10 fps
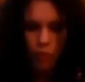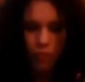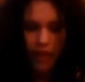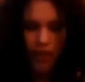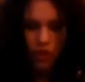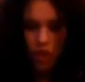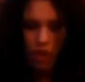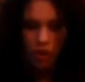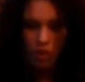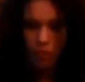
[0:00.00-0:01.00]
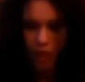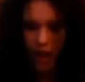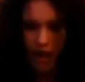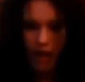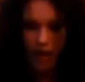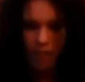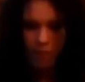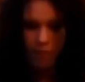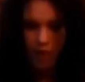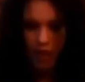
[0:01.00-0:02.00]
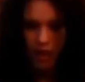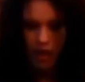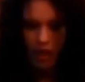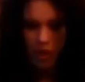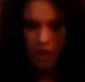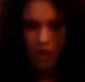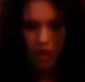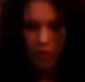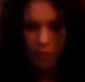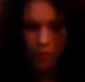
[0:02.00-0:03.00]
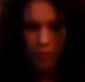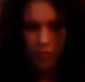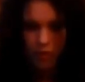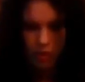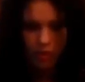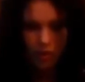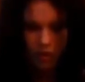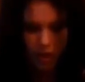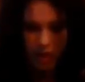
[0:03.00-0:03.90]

would be to use